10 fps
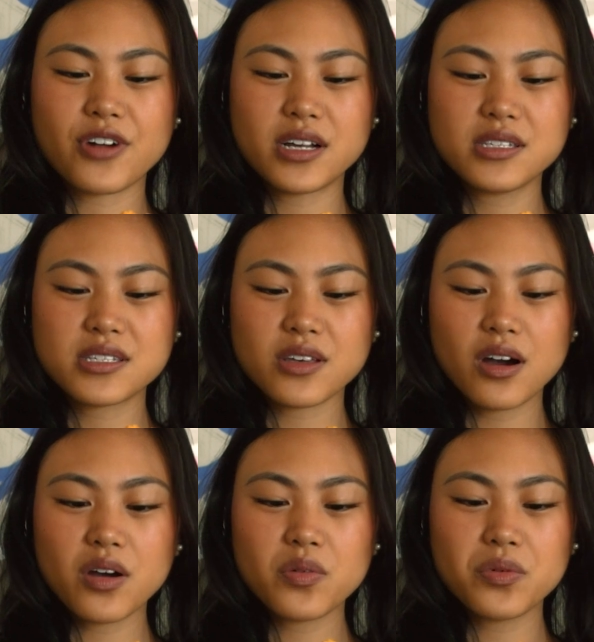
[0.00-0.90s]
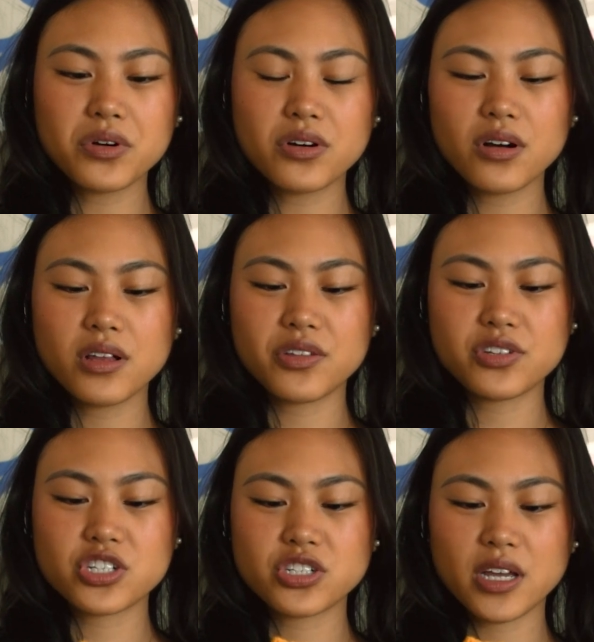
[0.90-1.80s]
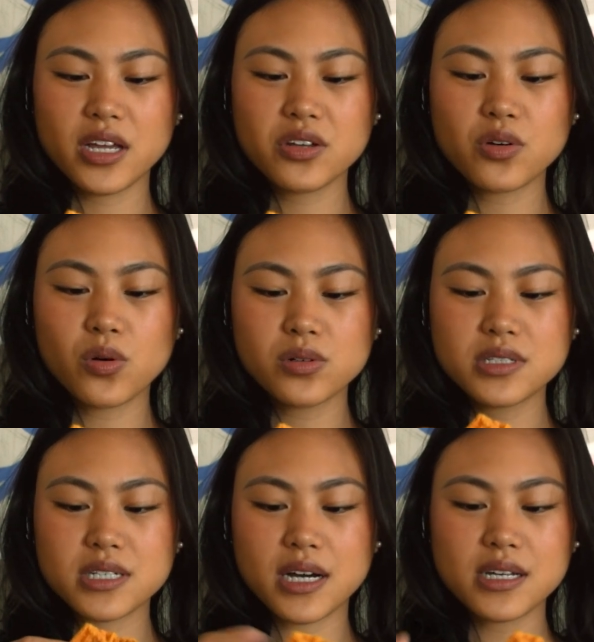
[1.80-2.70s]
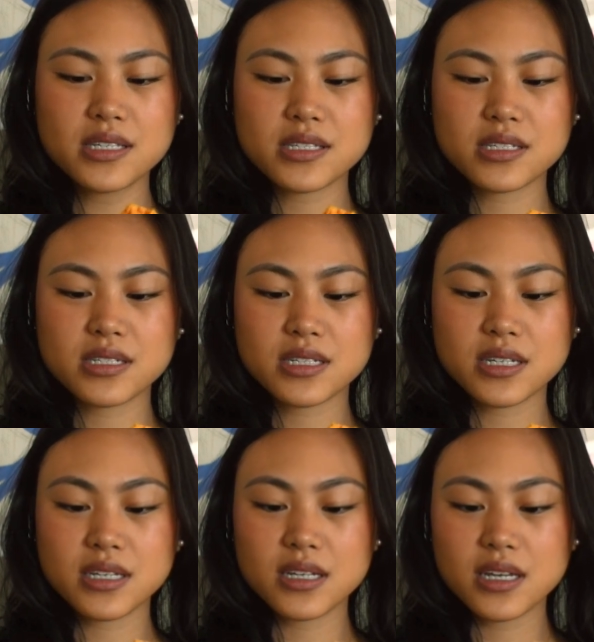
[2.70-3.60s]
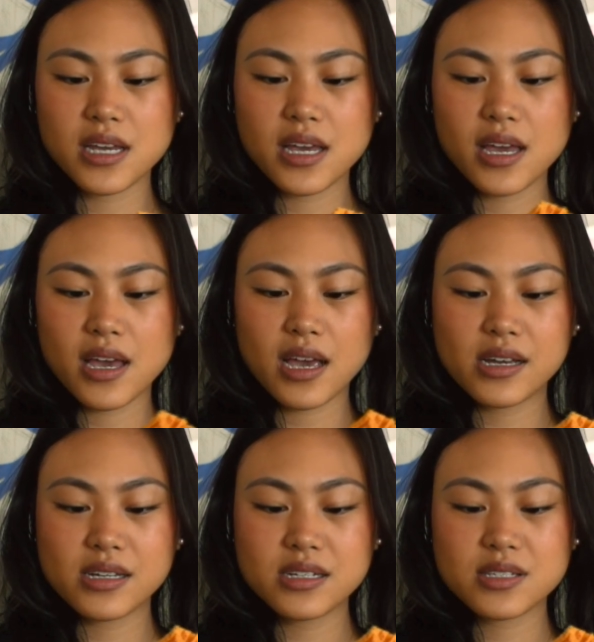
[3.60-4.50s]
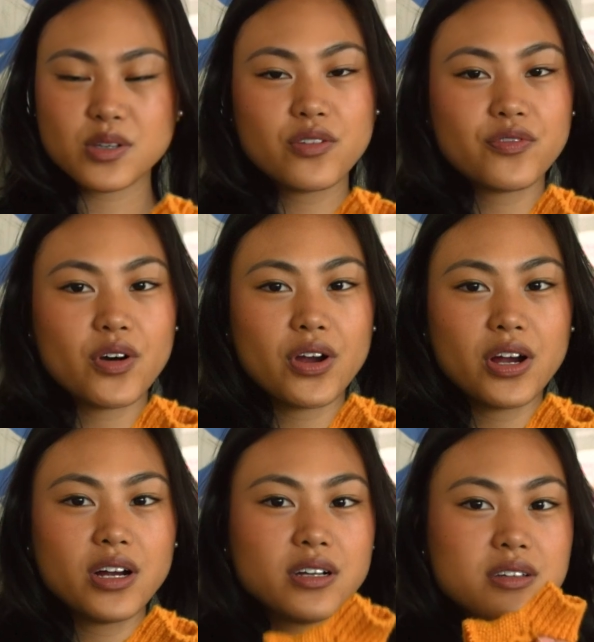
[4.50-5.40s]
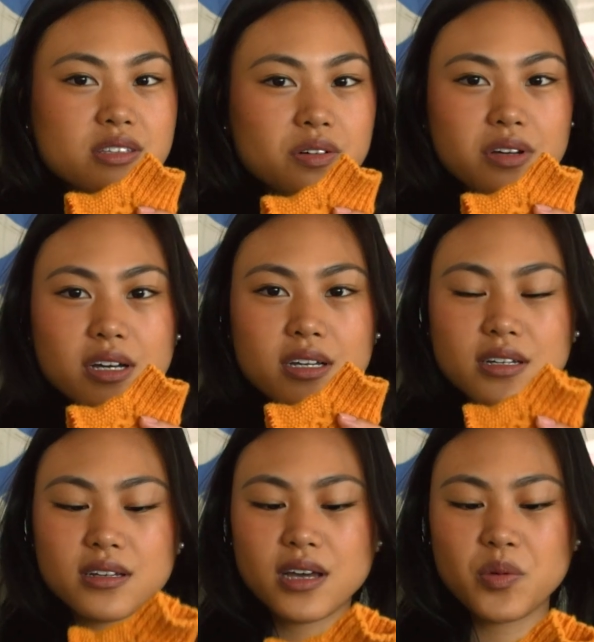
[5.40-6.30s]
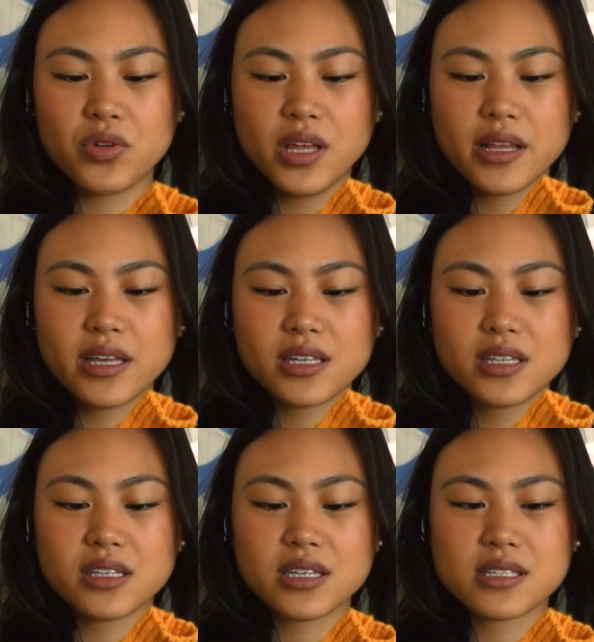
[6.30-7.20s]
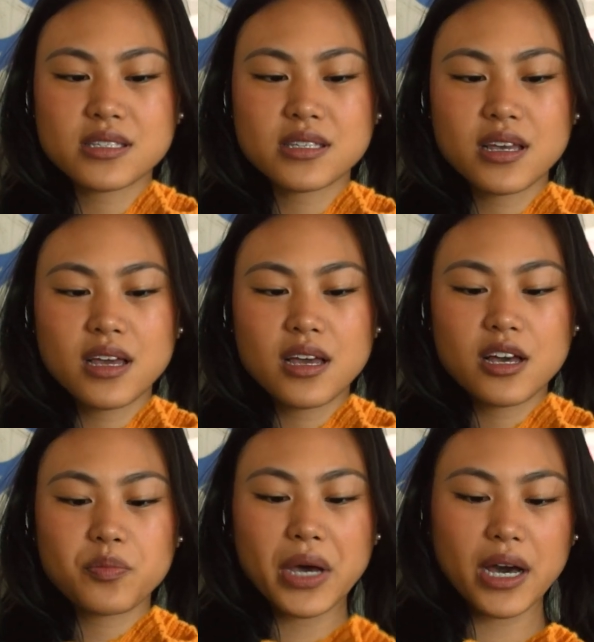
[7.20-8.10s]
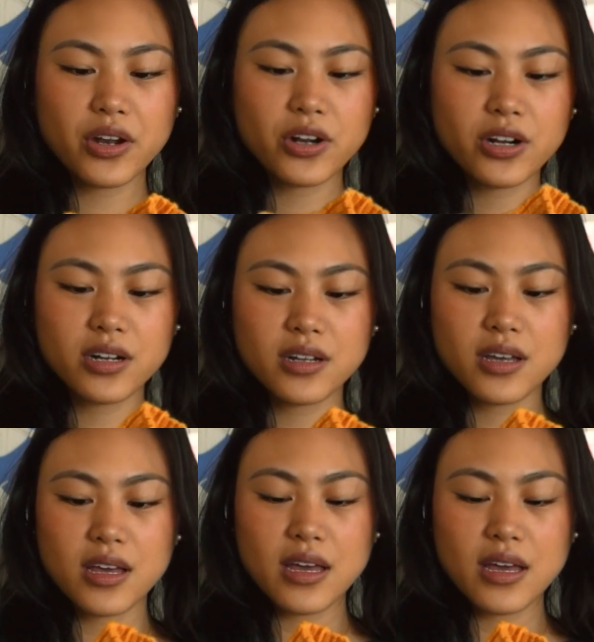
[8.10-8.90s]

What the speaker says: Fern sock wool in the shade Gold Dust. And so far, so good. I'm really liking this pattern.